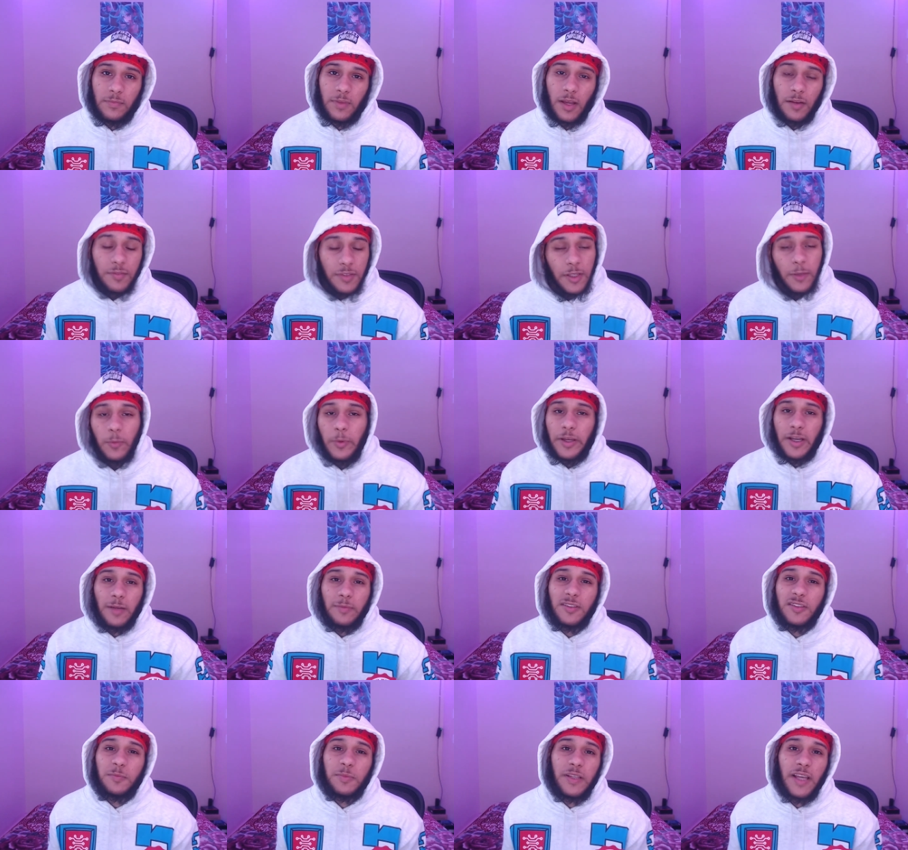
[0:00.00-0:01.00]
Every day you wake
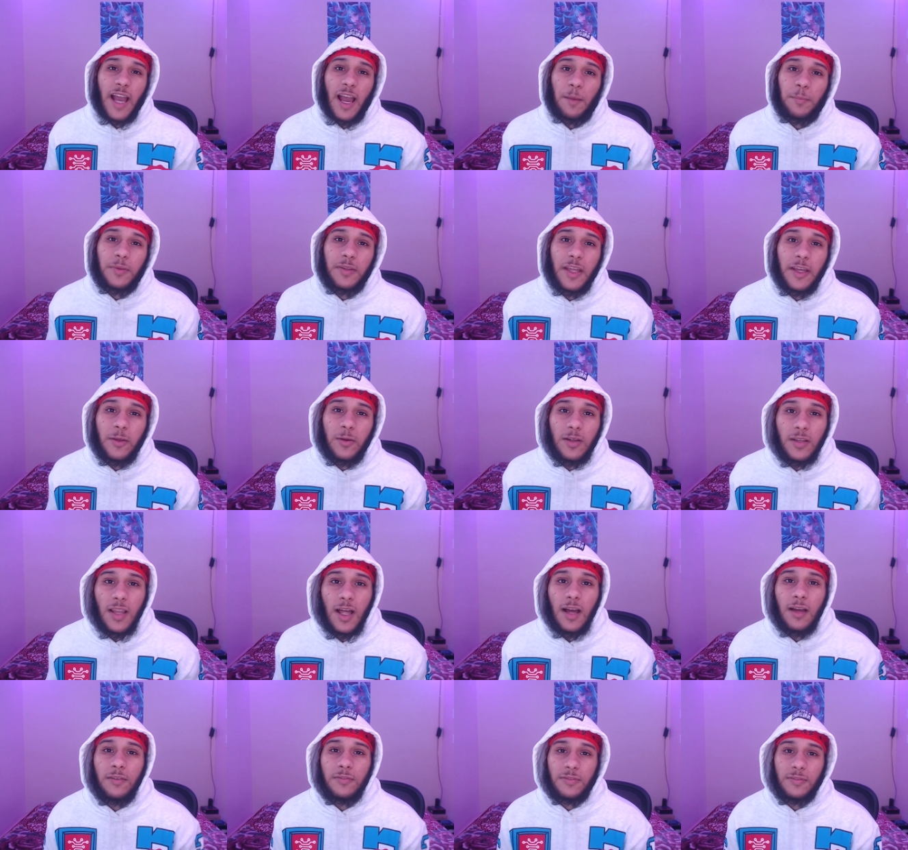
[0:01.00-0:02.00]
up, just be happy that you're
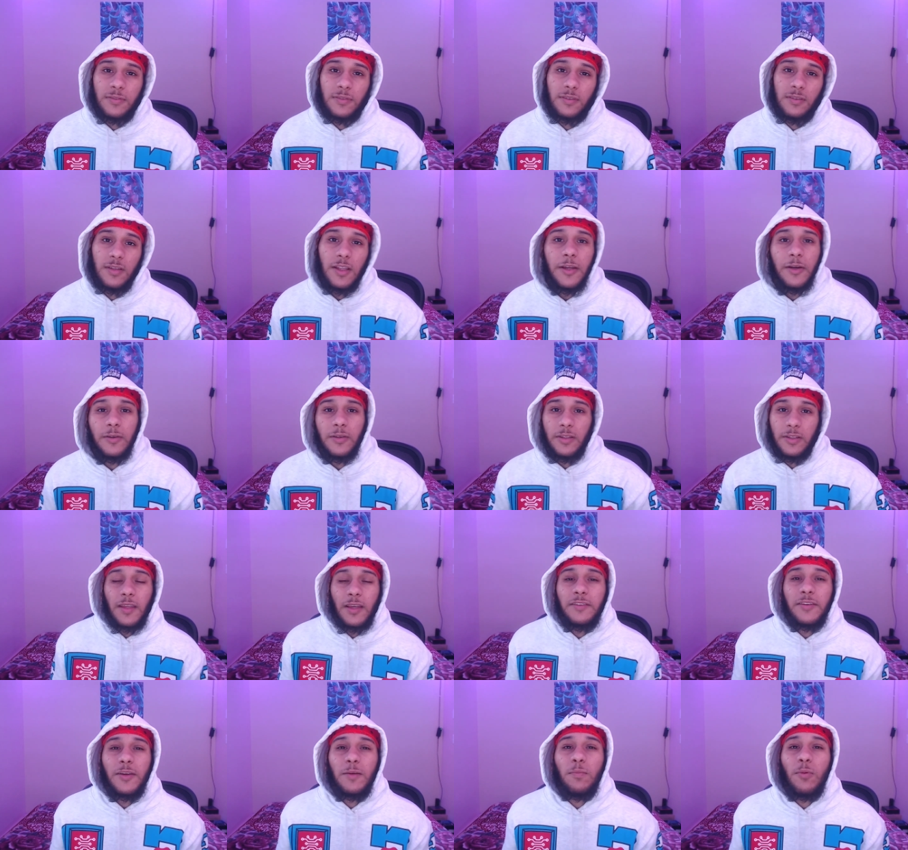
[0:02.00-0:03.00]
alive. Literally.
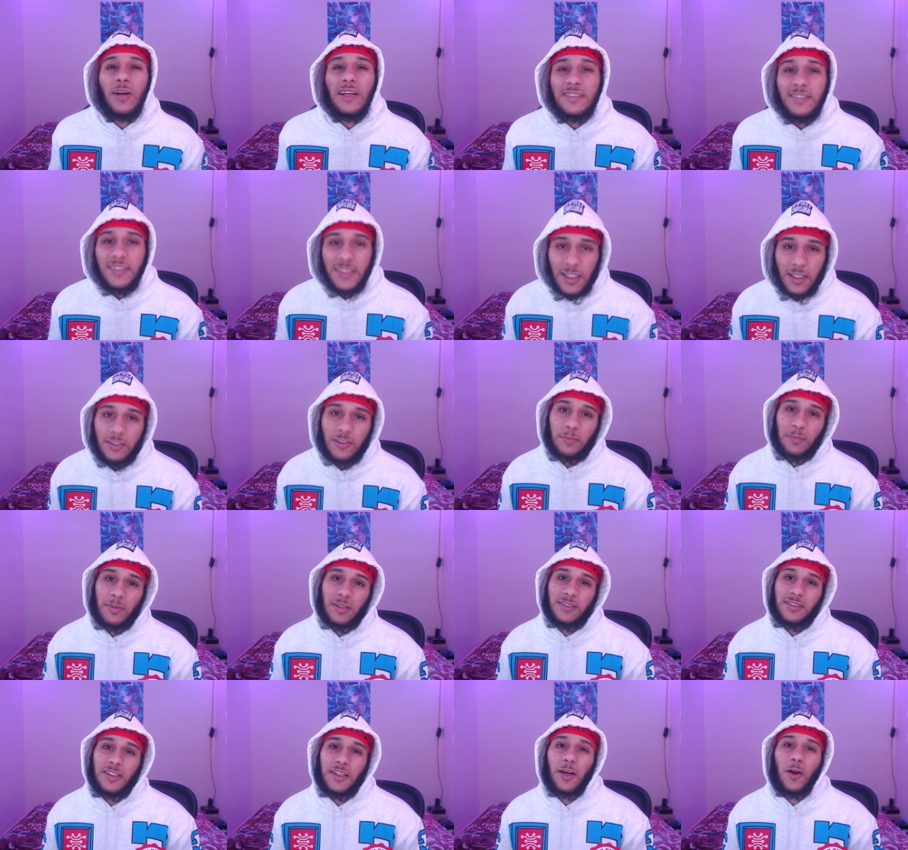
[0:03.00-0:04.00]
It's your boy TL3
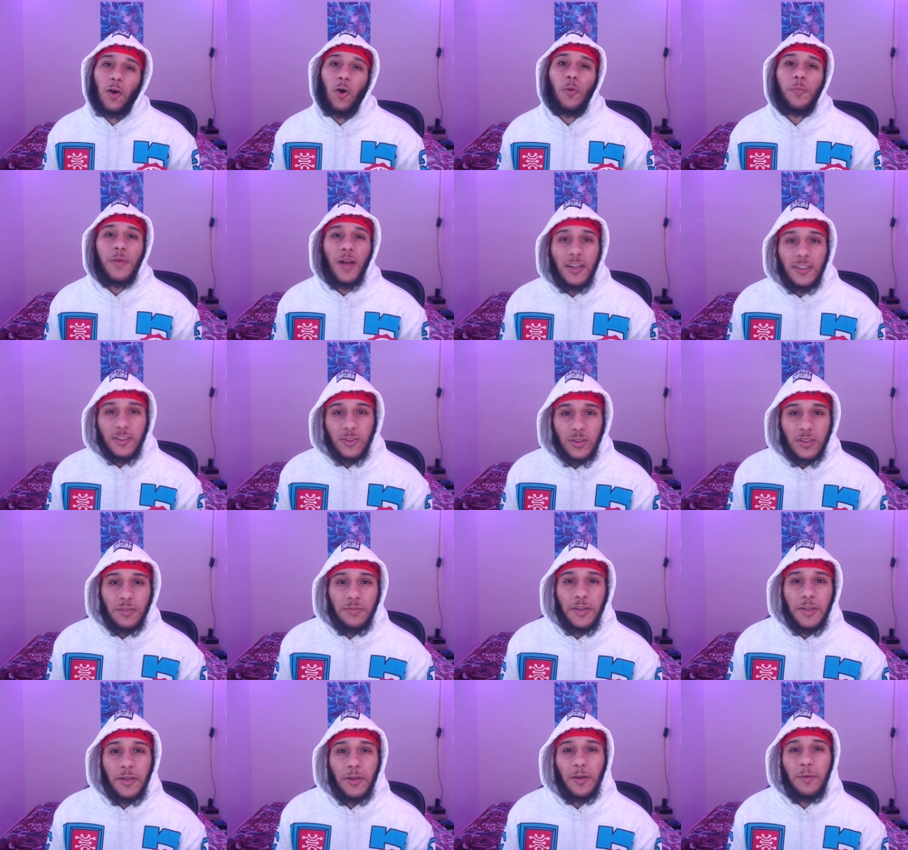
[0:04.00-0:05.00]
Mercy here. Hope y'all enjoyed the
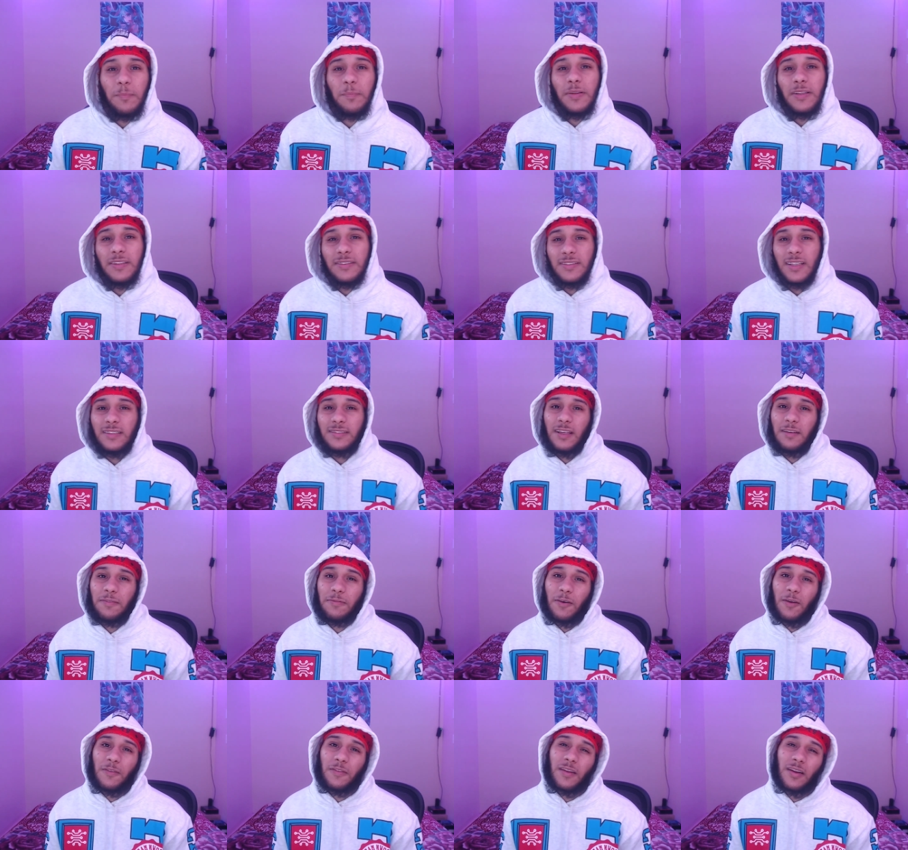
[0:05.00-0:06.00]
video and please stay safe
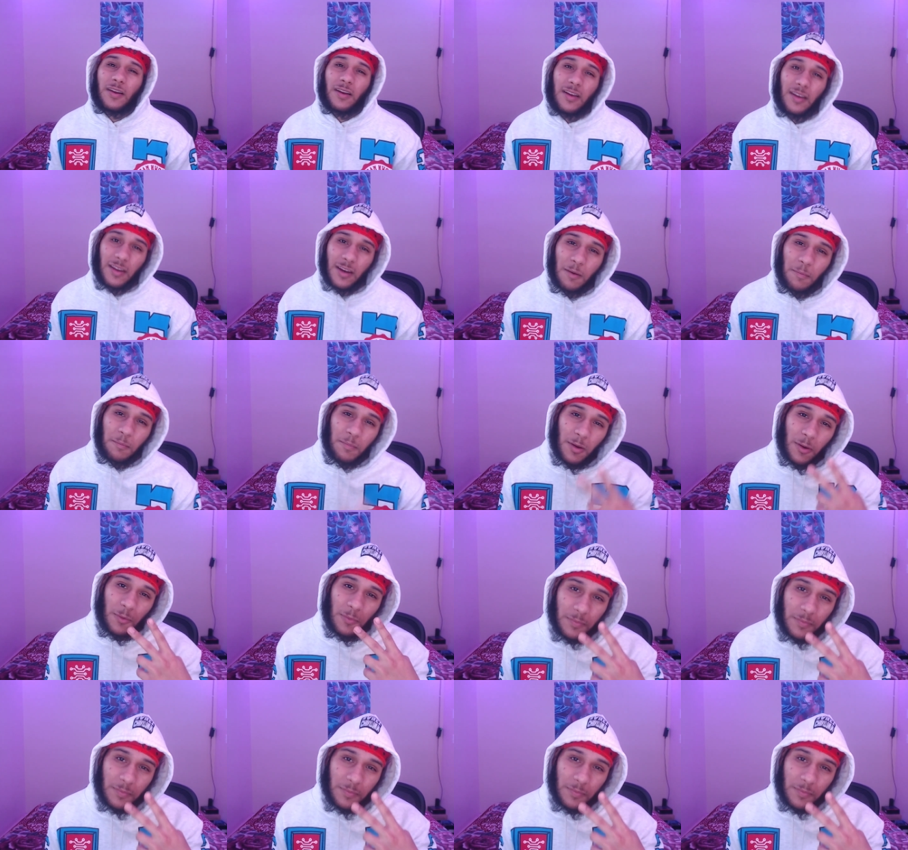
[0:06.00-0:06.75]
out there and I'm out.